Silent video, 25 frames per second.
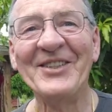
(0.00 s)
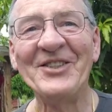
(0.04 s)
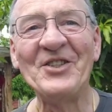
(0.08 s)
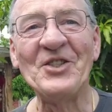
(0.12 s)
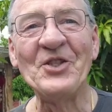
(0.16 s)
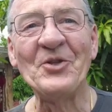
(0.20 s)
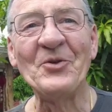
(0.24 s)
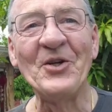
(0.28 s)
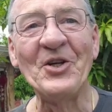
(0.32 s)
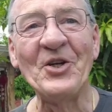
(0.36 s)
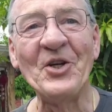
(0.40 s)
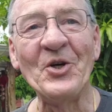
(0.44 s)

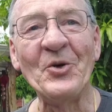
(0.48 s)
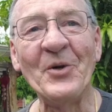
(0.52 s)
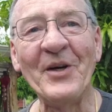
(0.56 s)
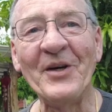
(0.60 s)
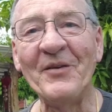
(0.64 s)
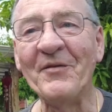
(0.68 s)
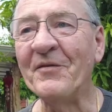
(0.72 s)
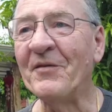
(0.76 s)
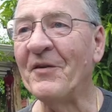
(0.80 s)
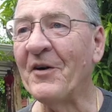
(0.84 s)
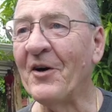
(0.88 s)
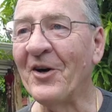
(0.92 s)
to a new
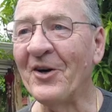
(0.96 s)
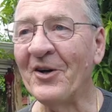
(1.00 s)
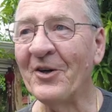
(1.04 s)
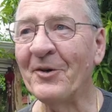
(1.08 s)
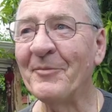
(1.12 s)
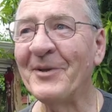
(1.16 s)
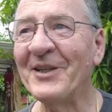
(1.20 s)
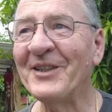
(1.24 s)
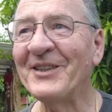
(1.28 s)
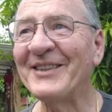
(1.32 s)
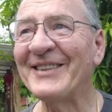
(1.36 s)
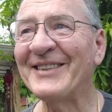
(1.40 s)

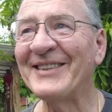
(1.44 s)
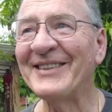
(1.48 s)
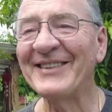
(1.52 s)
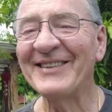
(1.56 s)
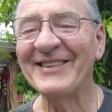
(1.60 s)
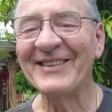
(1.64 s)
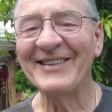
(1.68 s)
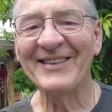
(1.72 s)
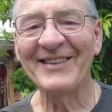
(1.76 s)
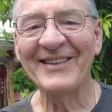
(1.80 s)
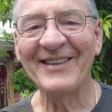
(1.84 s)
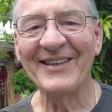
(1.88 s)
environment,
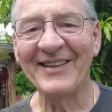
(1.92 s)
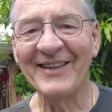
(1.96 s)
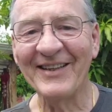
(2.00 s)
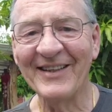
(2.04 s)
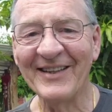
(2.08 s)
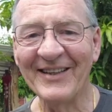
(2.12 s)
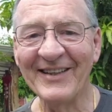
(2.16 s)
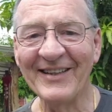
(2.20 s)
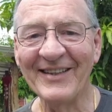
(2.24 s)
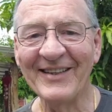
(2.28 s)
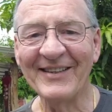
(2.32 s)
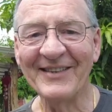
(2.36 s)

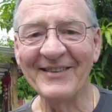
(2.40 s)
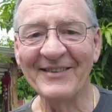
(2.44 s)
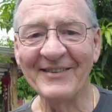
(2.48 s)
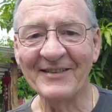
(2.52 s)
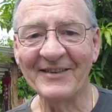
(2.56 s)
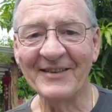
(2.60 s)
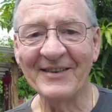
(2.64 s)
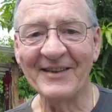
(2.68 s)
and